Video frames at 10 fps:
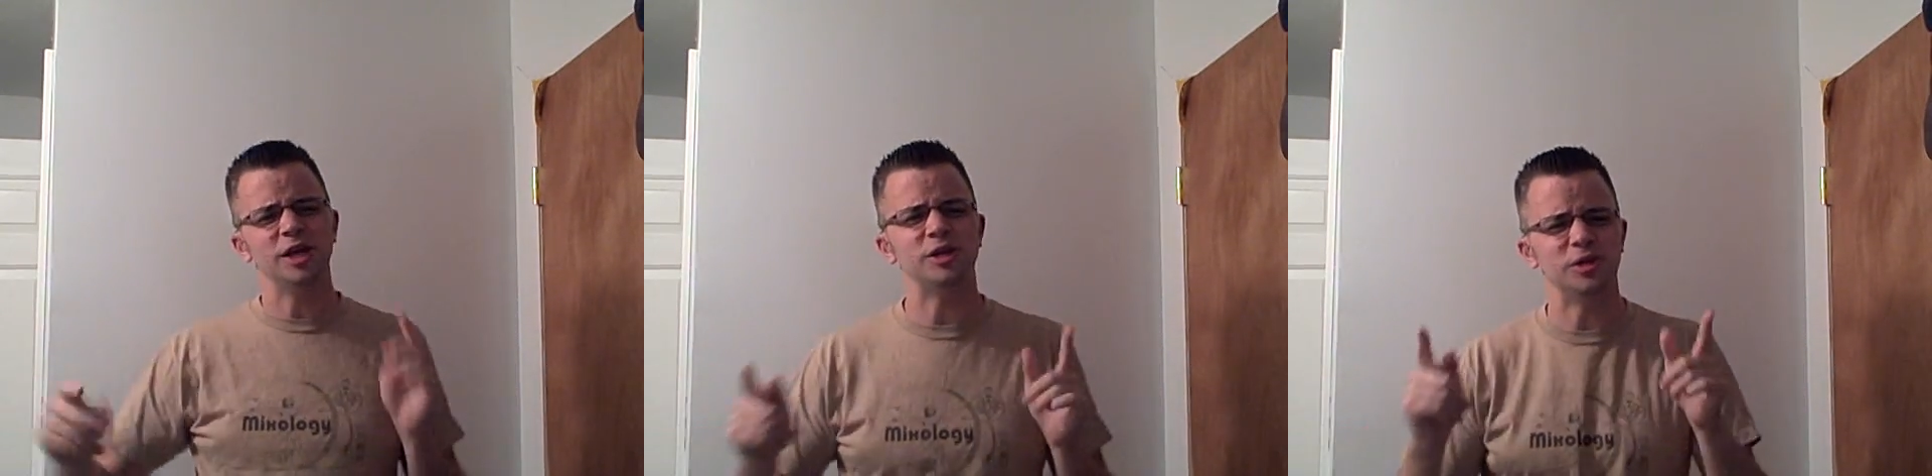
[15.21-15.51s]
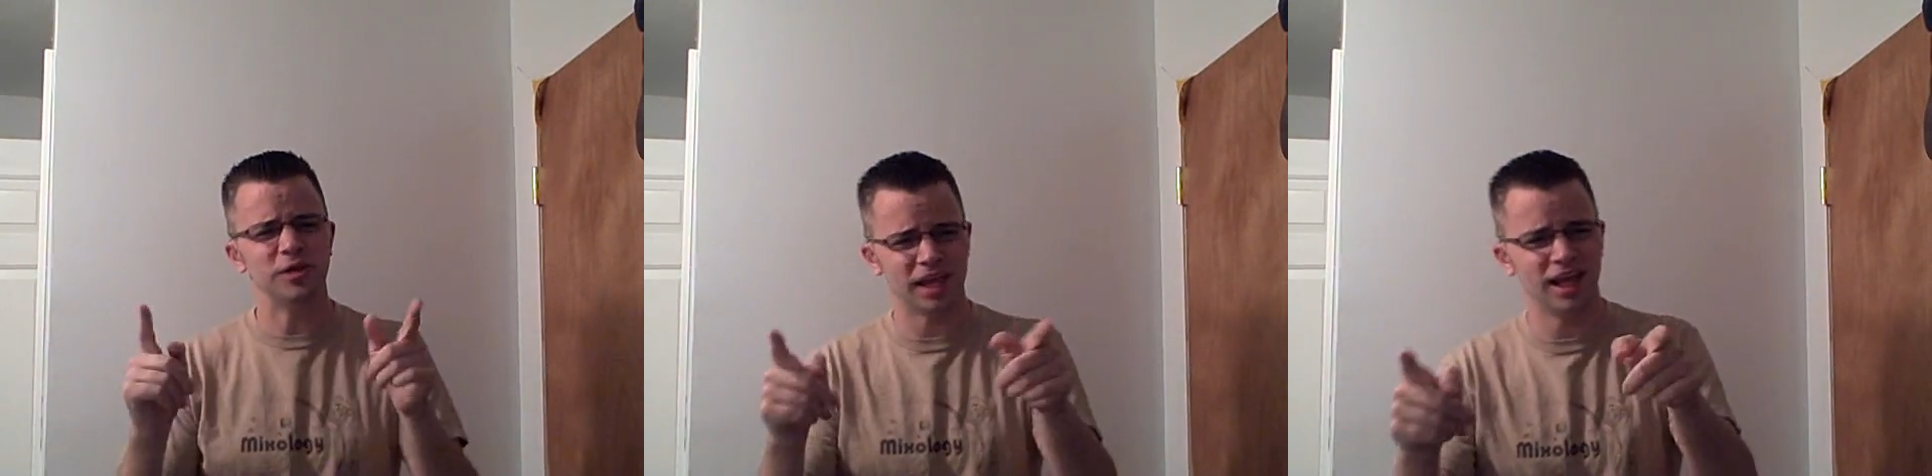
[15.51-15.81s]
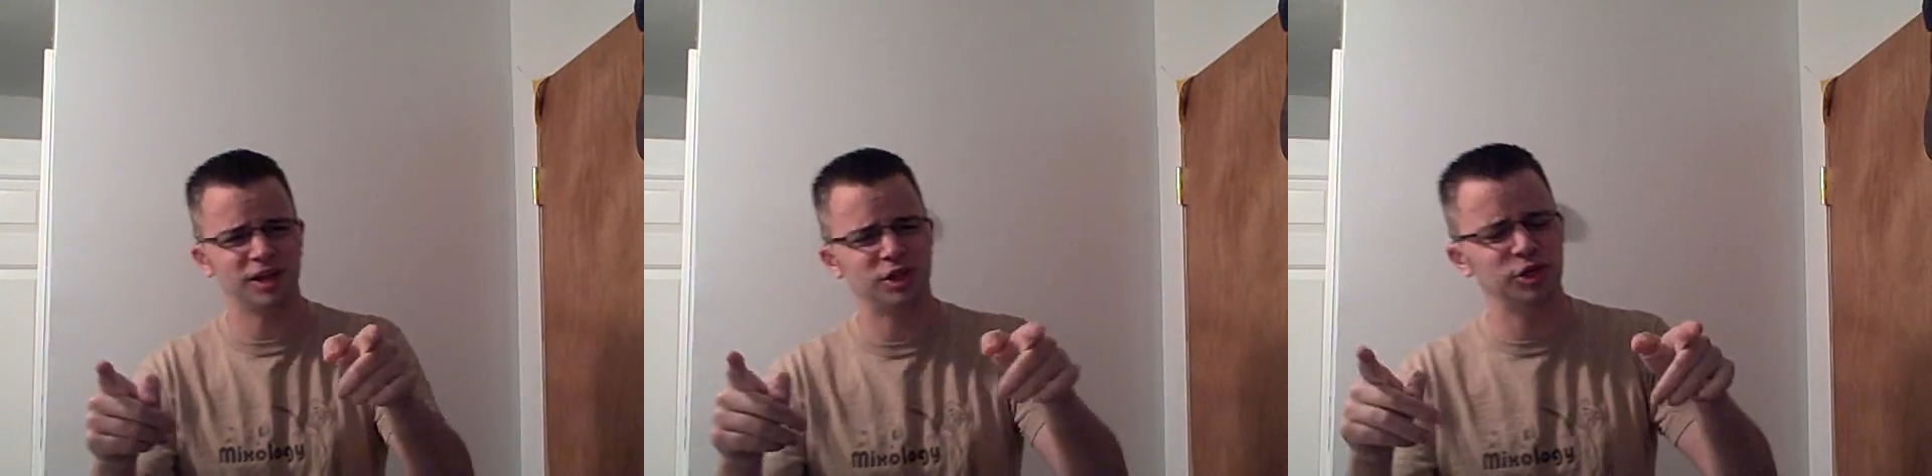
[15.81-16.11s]
to
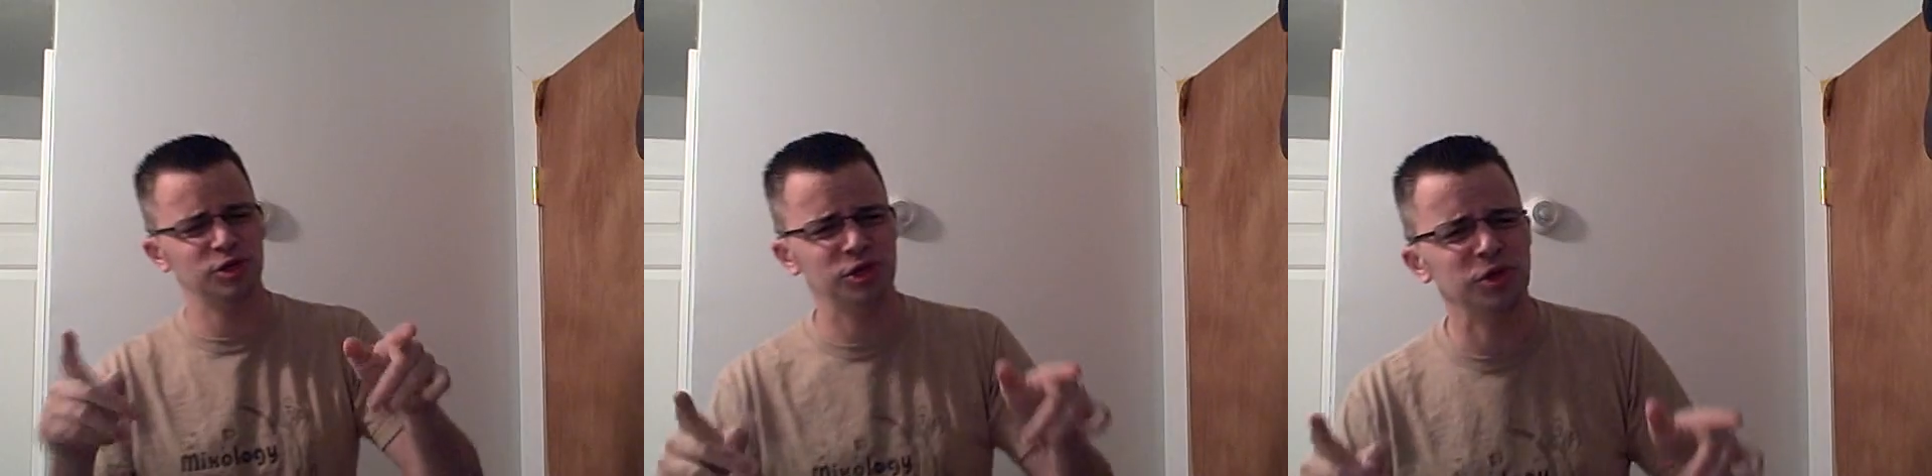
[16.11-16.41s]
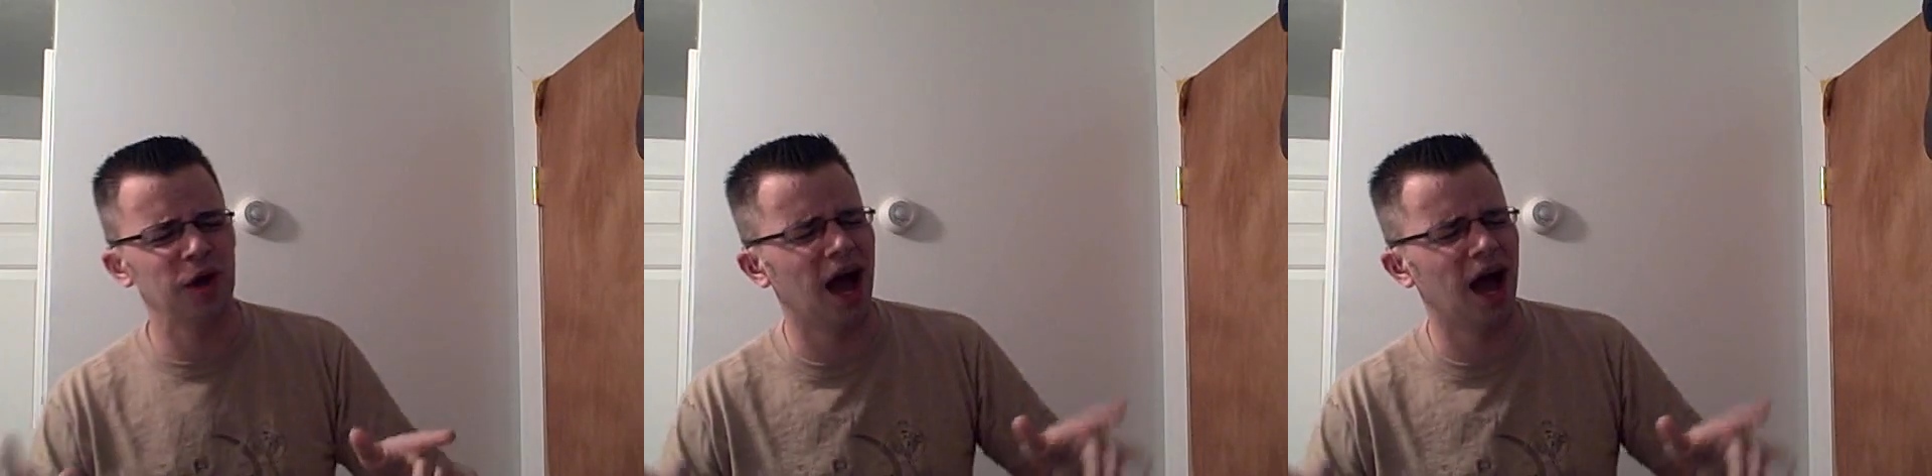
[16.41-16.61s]
get to you.